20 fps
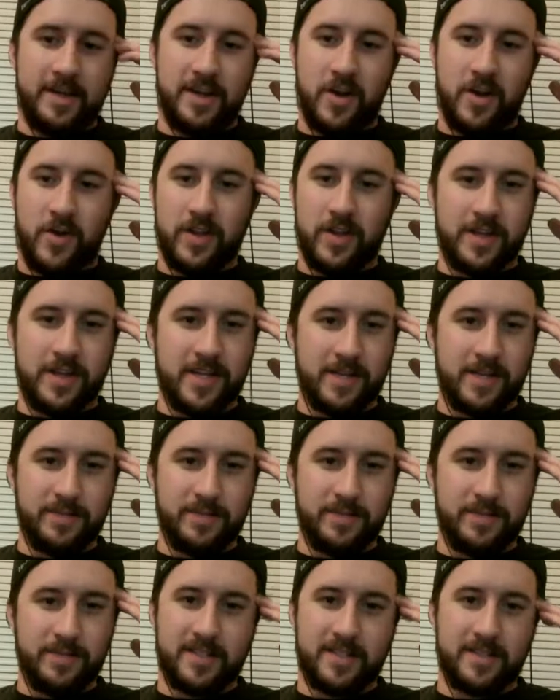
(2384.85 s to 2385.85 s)
lot of times
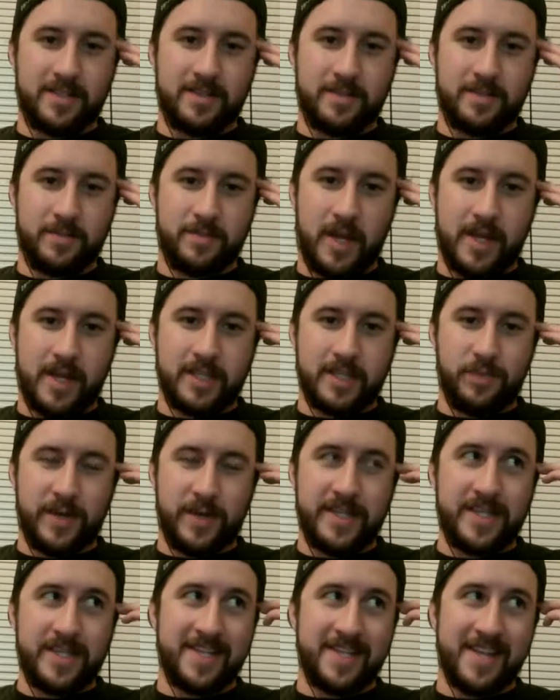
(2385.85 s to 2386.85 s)
against against plays
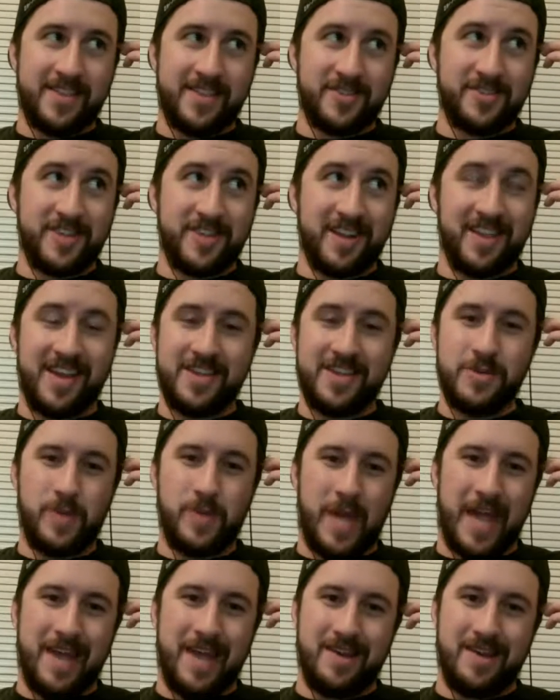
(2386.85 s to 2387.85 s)
like that, there's not a lot you
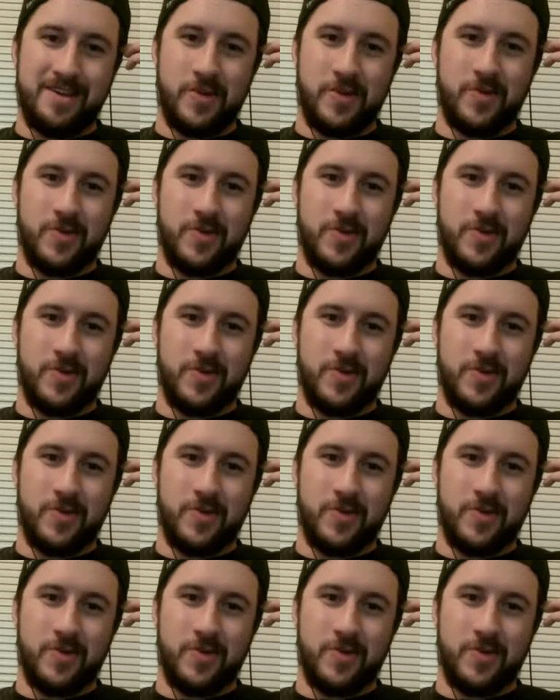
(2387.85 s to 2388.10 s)
can do.